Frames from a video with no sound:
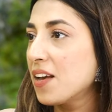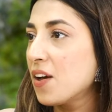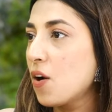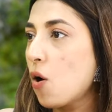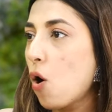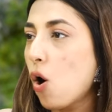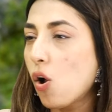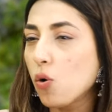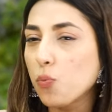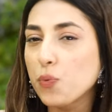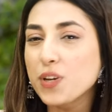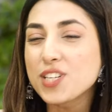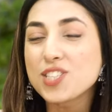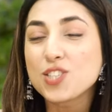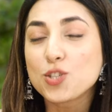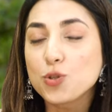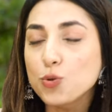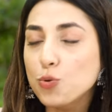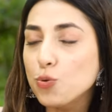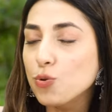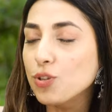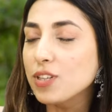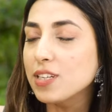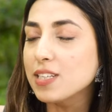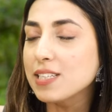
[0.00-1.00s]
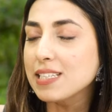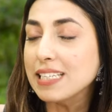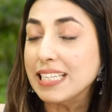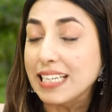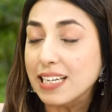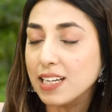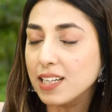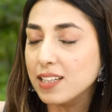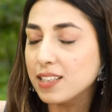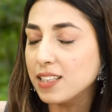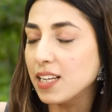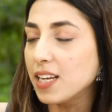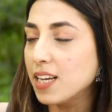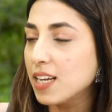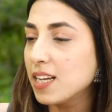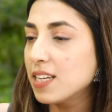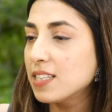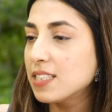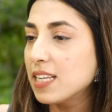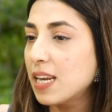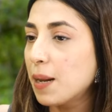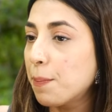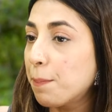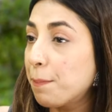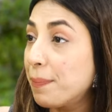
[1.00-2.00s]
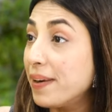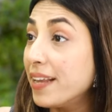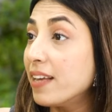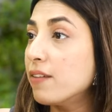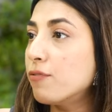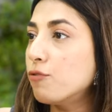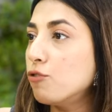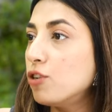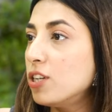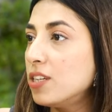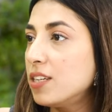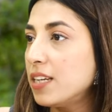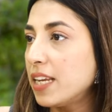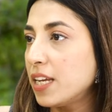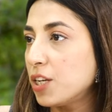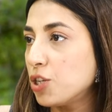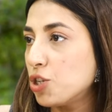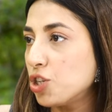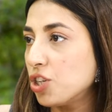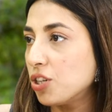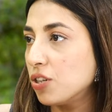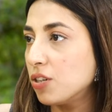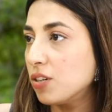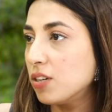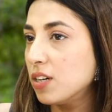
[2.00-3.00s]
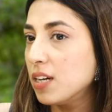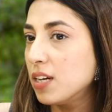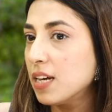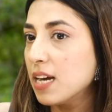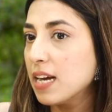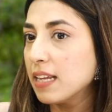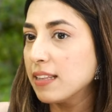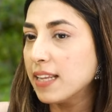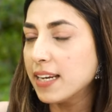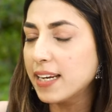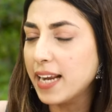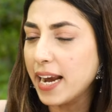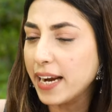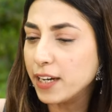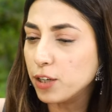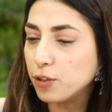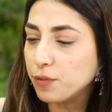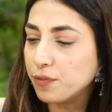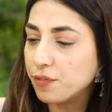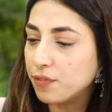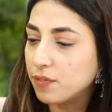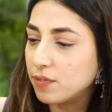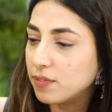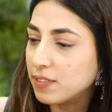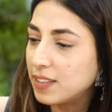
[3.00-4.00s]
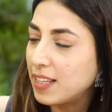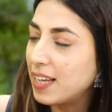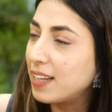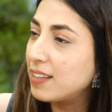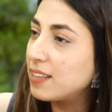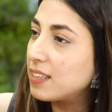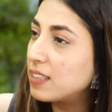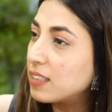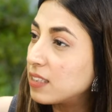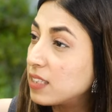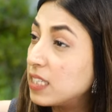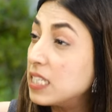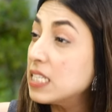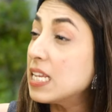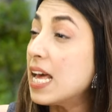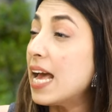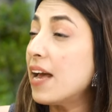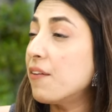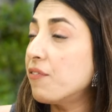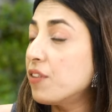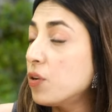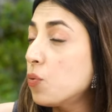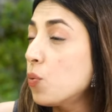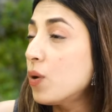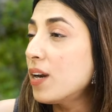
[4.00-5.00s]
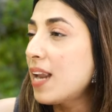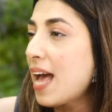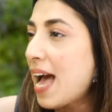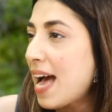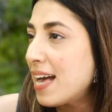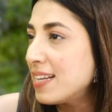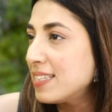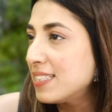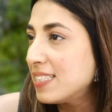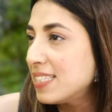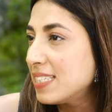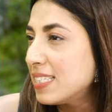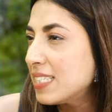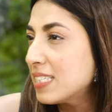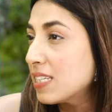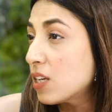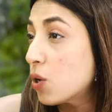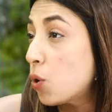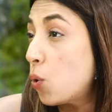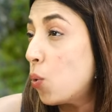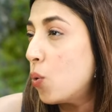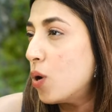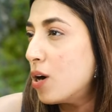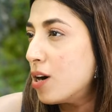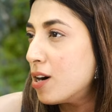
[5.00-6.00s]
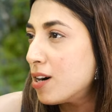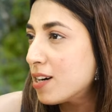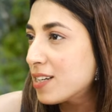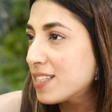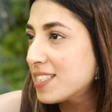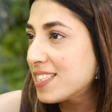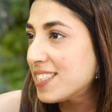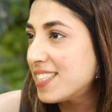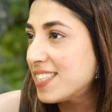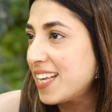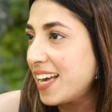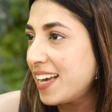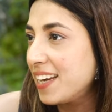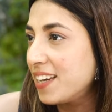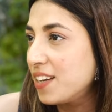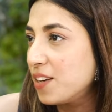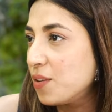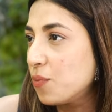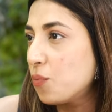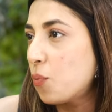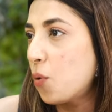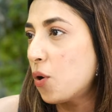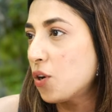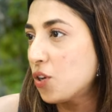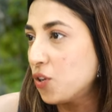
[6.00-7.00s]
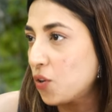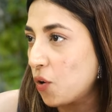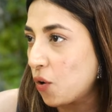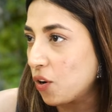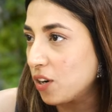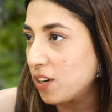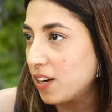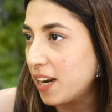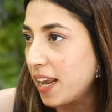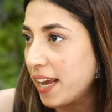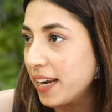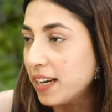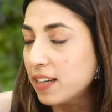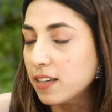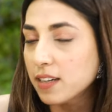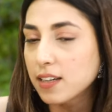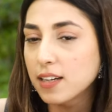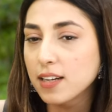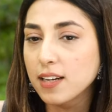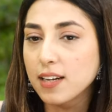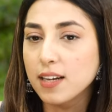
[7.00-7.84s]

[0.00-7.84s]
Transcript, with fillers: Always do these little things that are playful in nature, that kind of, that, that everyone has this quirks and whatnot, right?